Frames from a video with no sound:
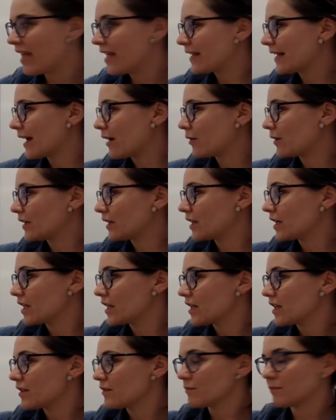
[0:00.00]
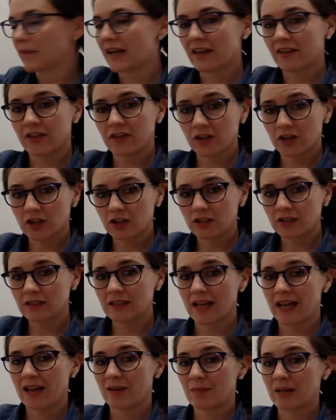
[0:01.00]
Now, my thirds
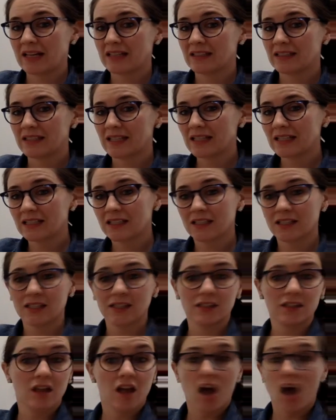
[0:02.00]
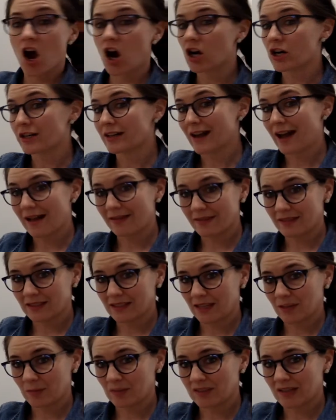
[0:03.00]
and my sixths are not the
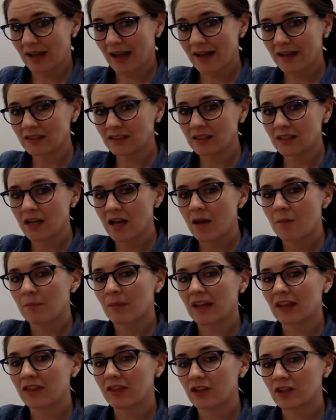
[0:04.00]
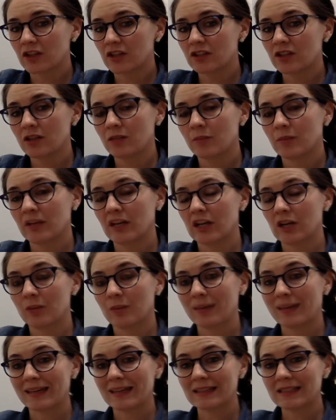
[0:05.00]
same size. My thirds are bigger
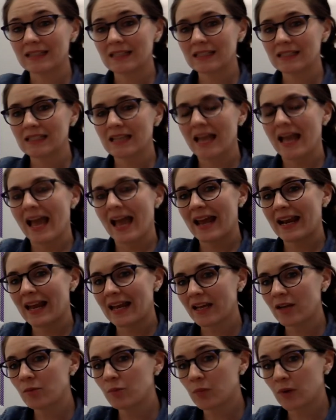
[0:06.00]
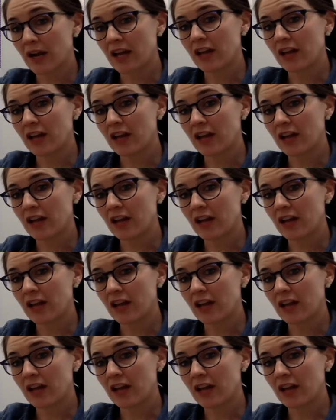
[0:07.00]
pieces, and I can